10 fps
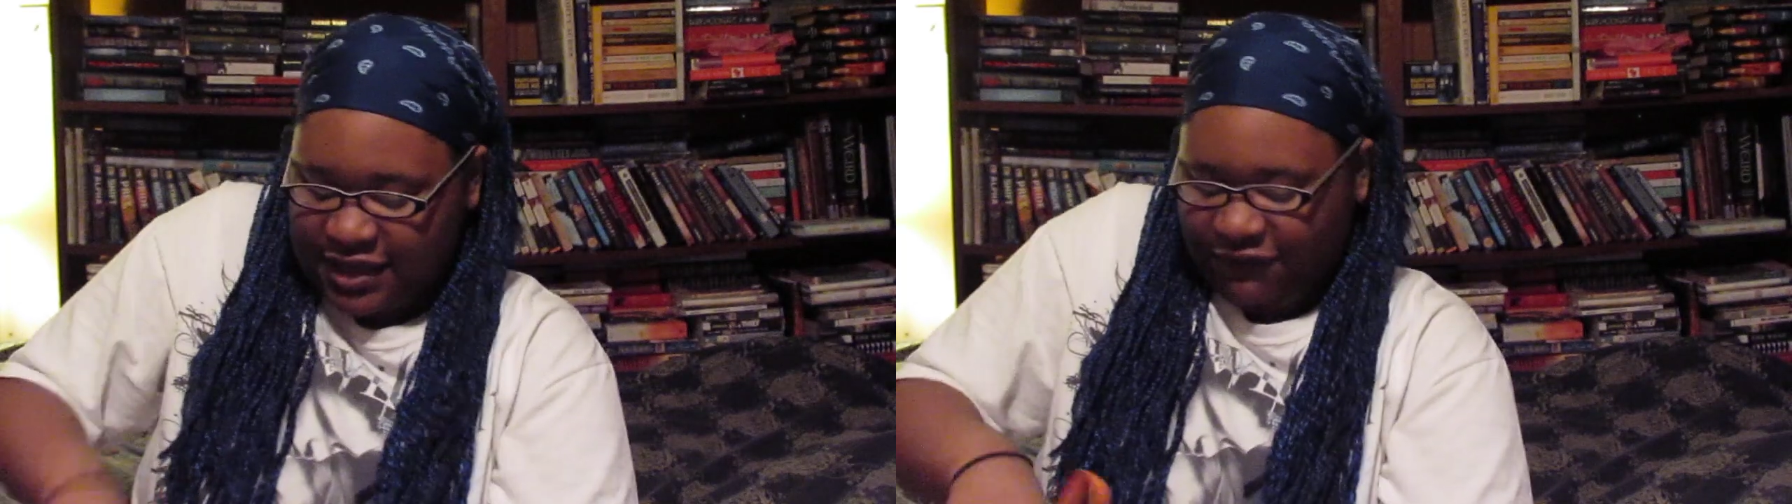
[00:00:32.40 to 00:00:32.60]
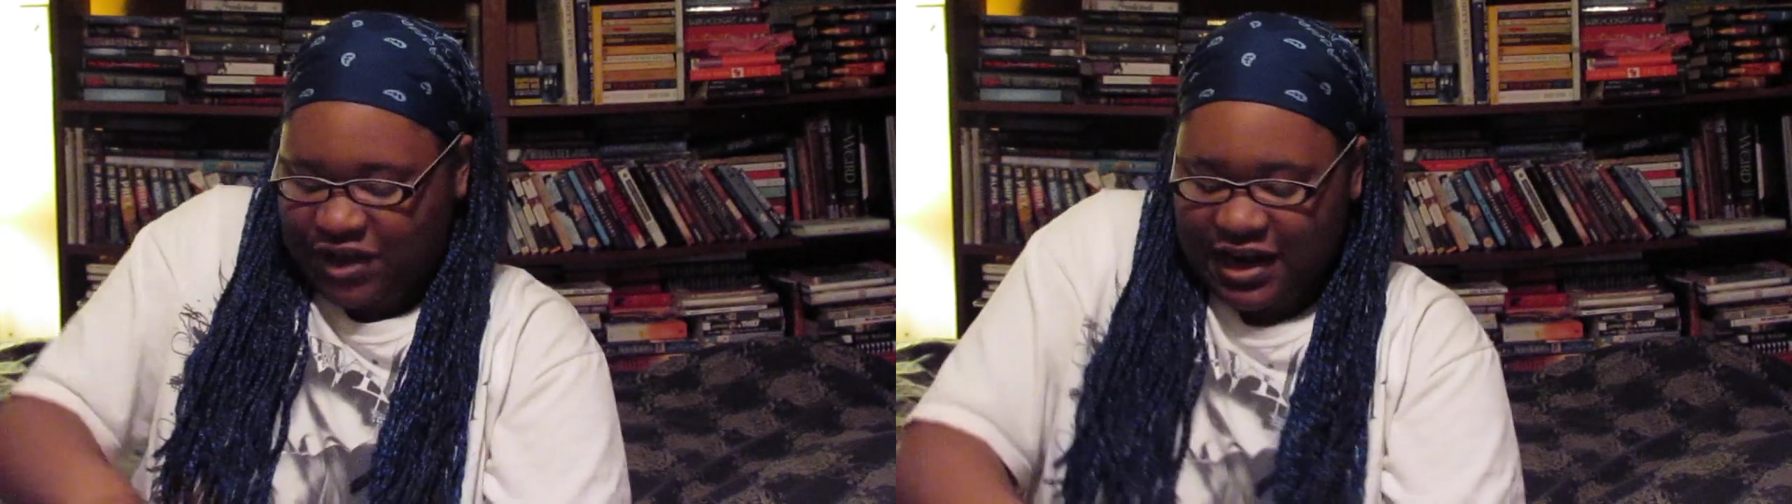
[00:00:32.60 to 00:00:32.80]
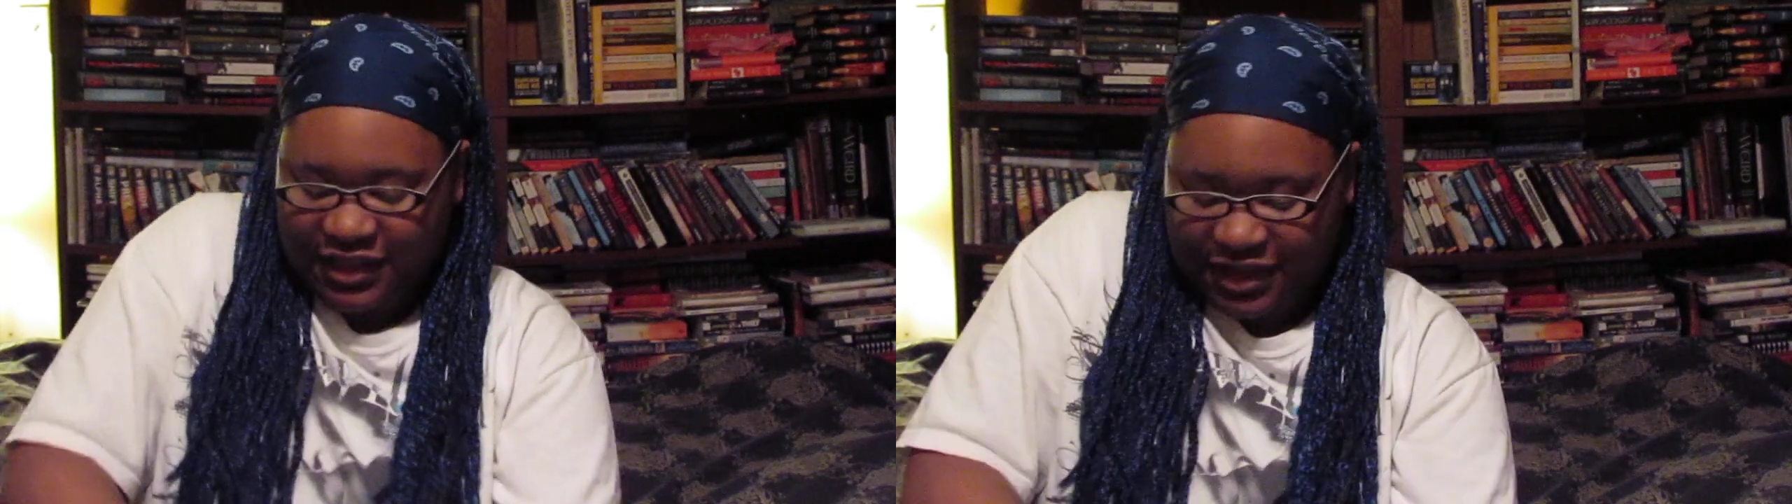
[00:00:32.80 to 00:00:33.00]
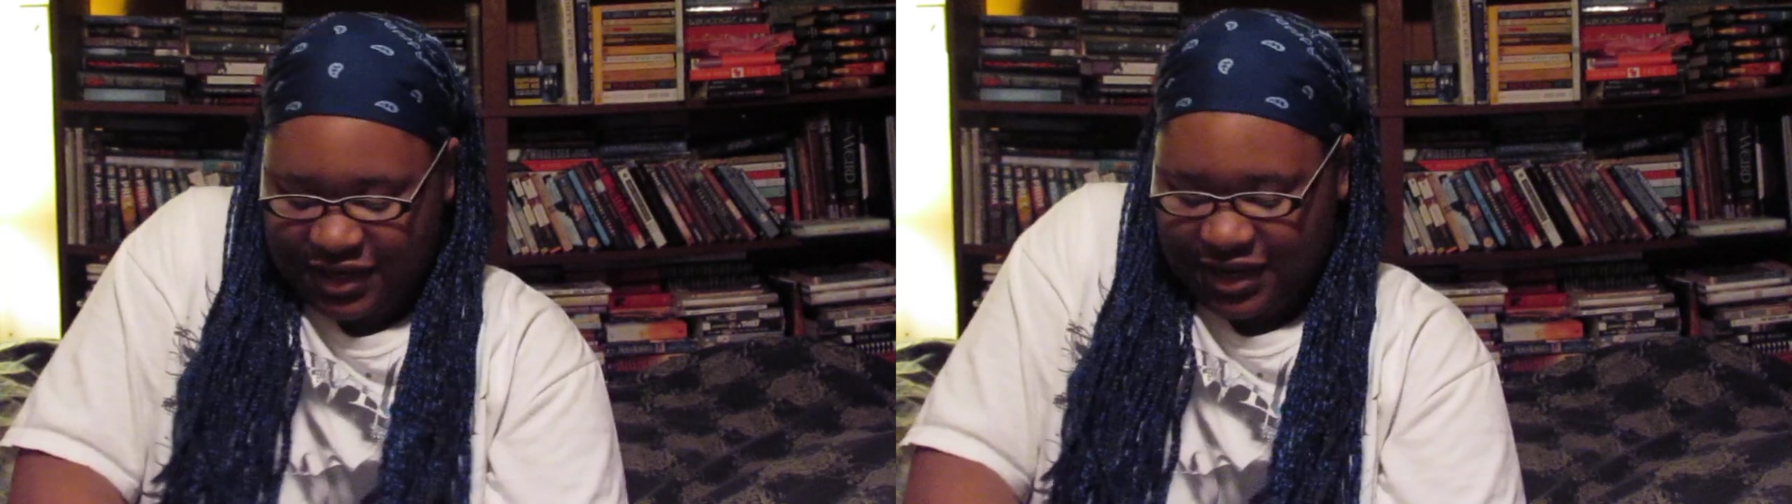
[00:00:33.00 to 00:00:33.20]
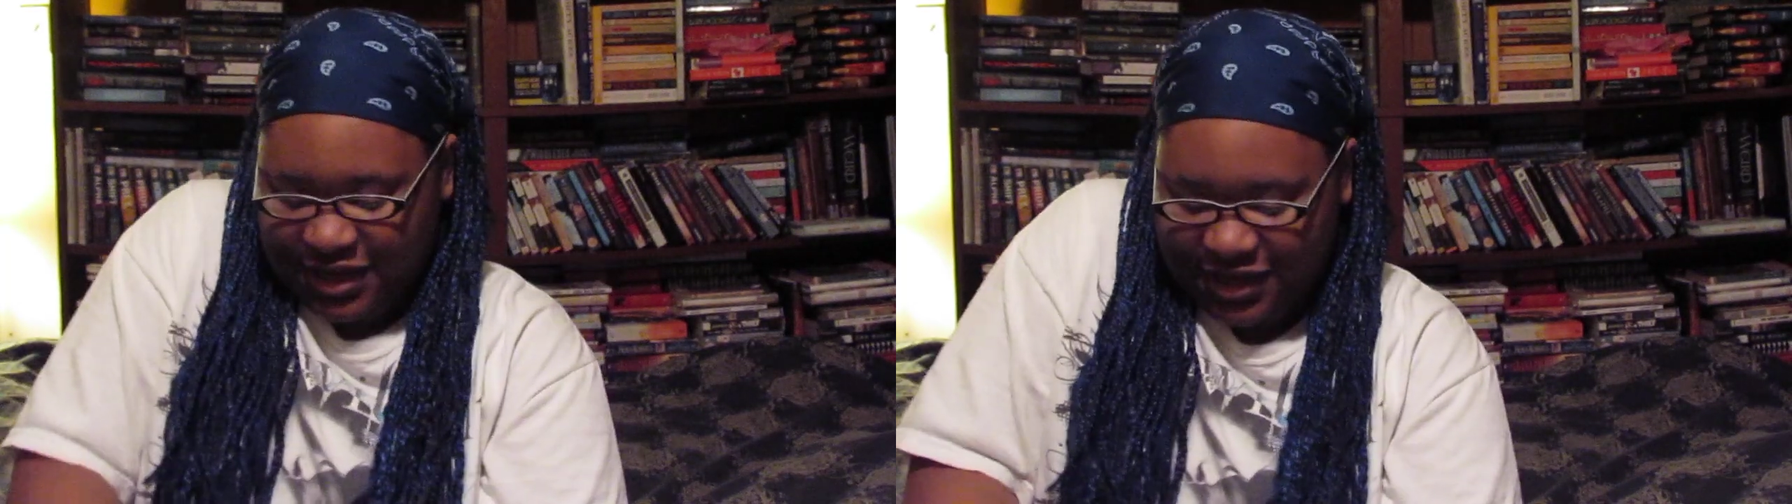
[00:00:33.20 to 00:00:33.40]

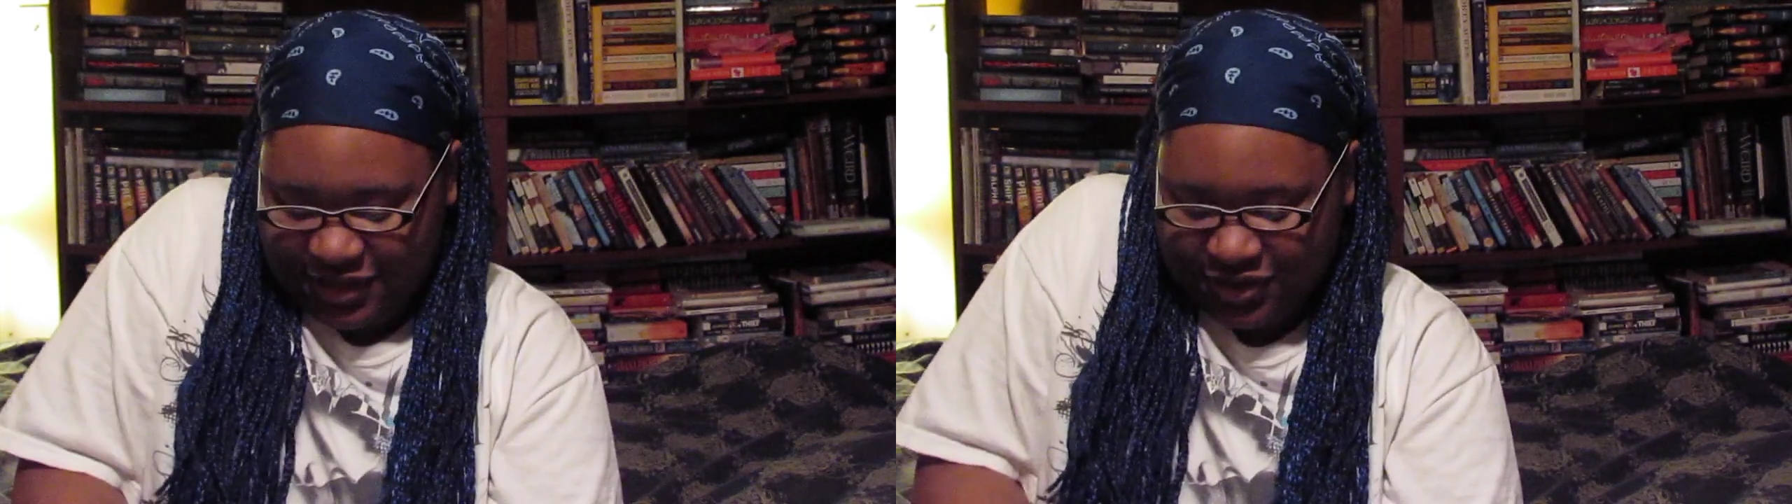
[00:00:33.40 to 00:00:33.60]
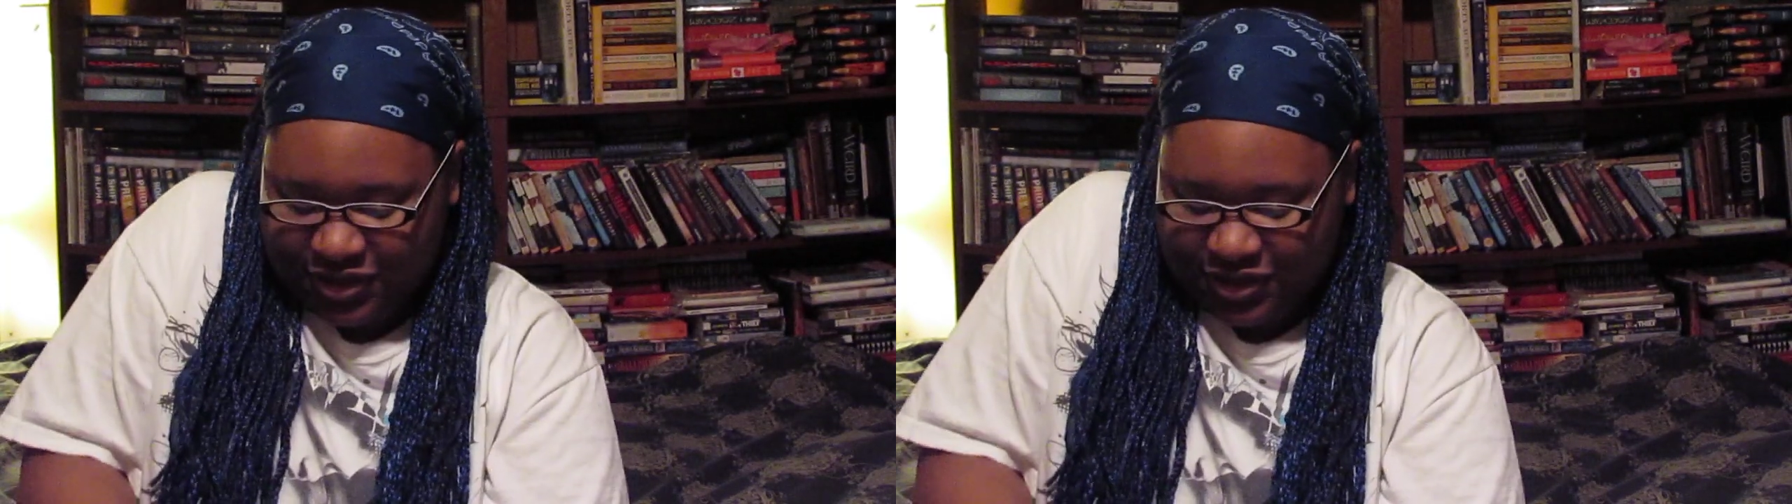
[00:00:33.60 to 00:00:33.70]
Finally, you